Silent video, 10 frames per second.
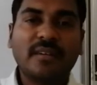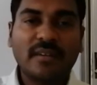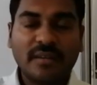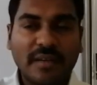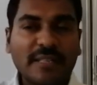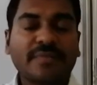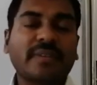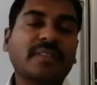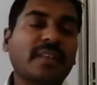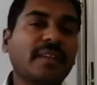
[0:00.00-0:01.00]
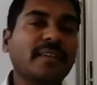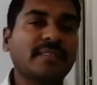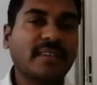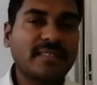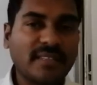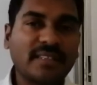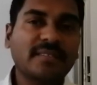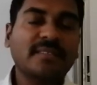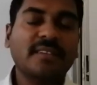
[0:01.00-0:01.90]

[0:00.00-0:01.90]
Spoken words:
as per theory is concerned,